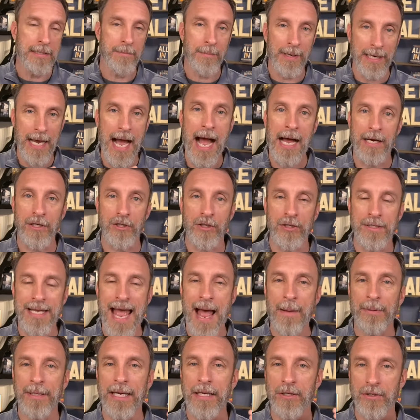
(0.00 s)
my gosh, there's
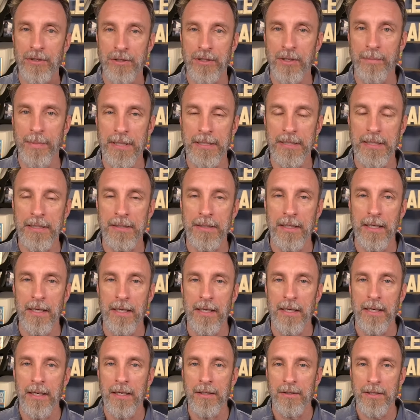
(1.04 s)
applications to business.
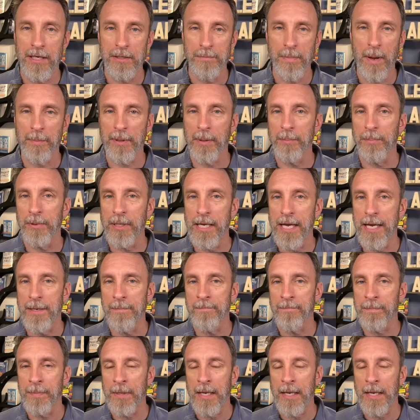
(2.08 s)
So that's Pumpkin Plan.